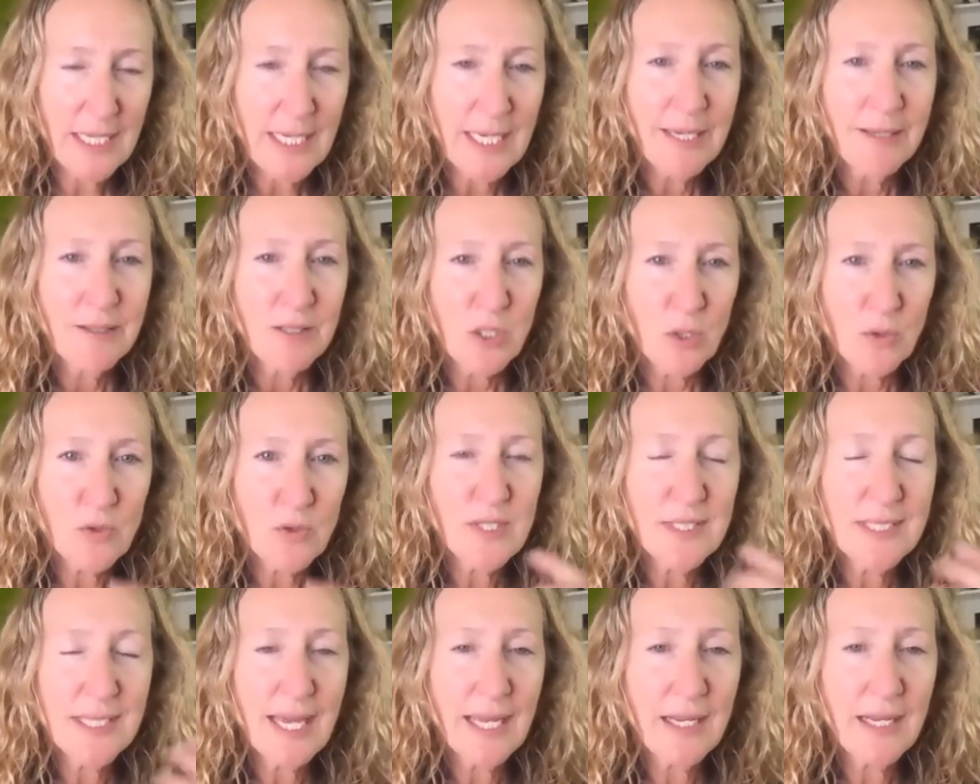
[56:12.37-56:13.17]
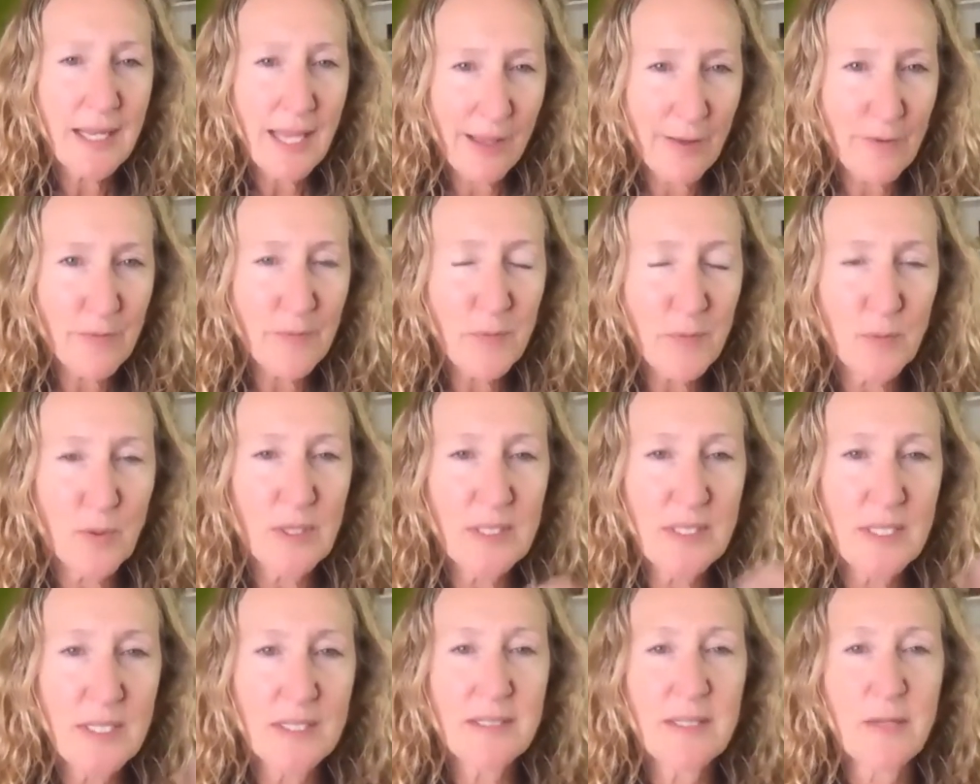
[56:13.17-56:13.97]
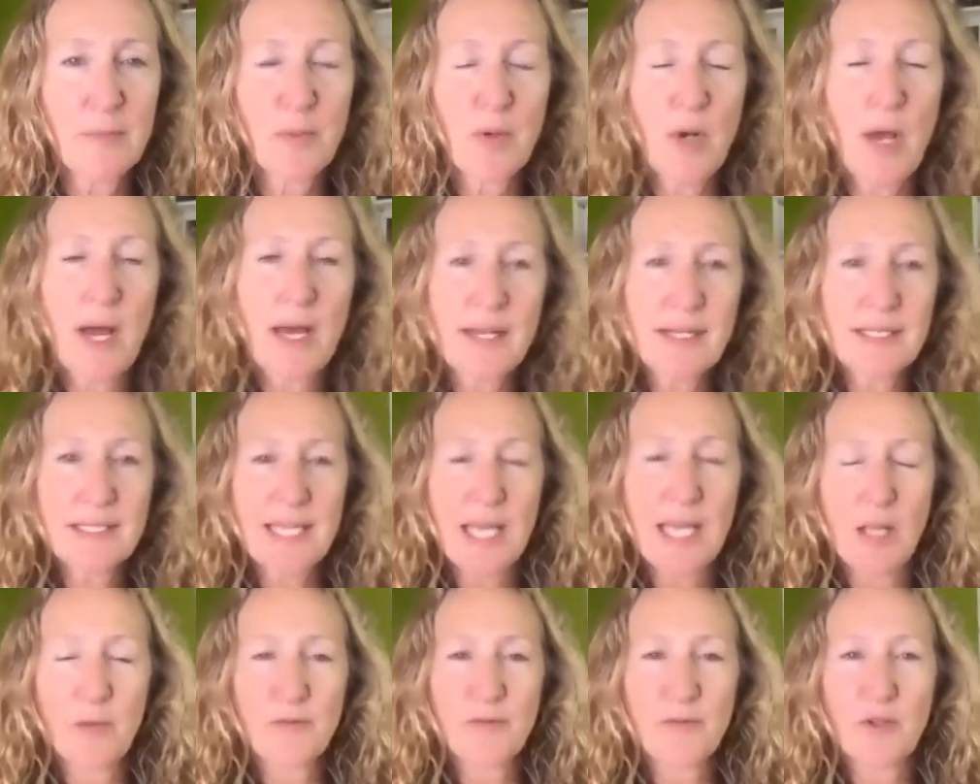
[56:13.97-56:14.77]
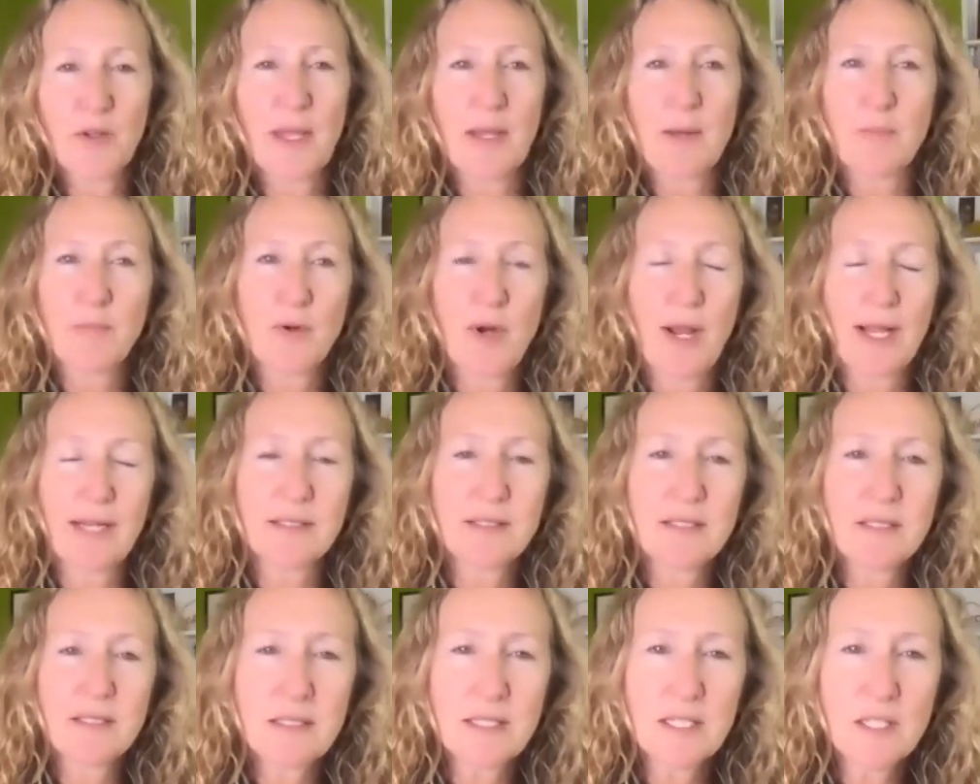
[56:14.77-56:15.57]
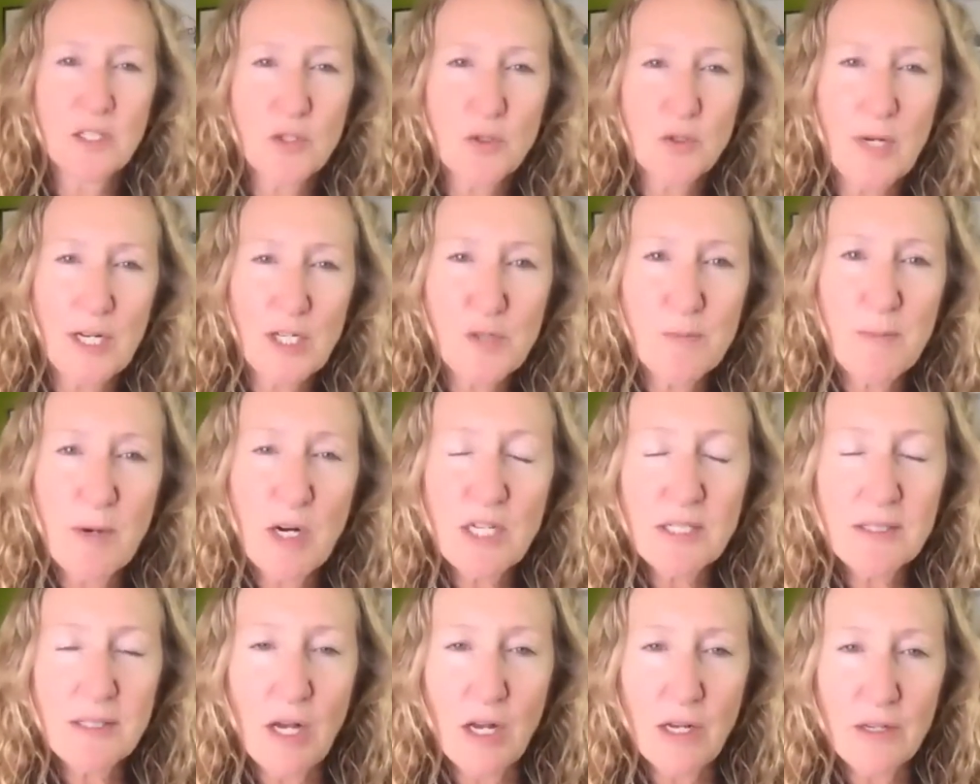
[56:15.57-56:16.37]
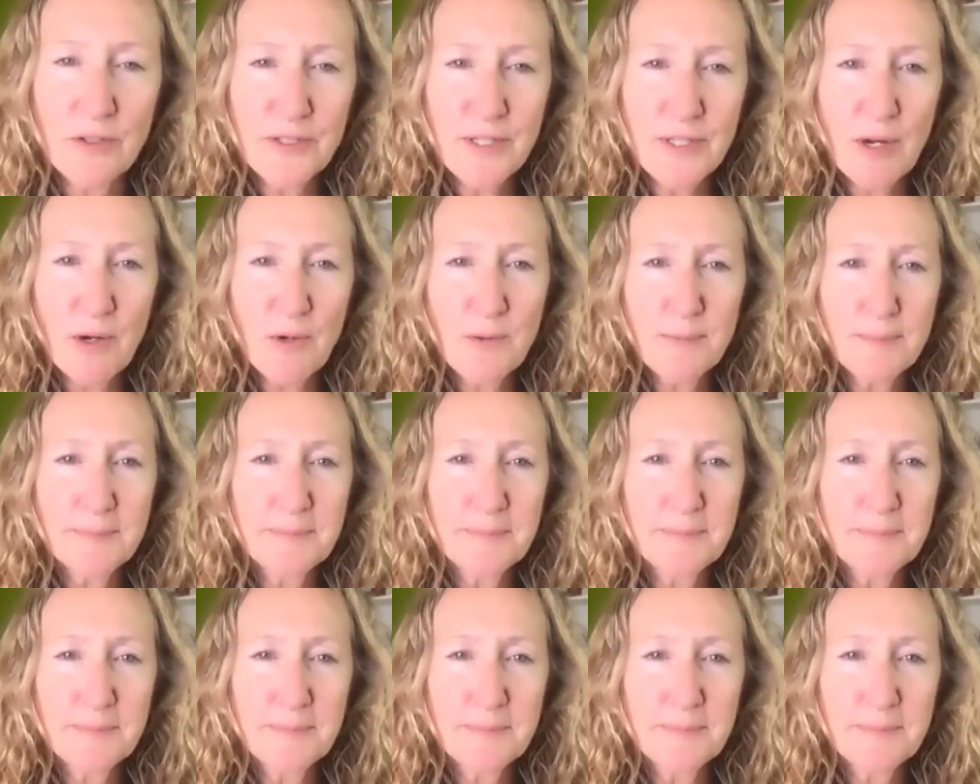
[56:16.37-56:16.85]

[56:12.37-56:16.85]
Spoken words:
So does that help? Does the product help for like pregnancy stretch marks also?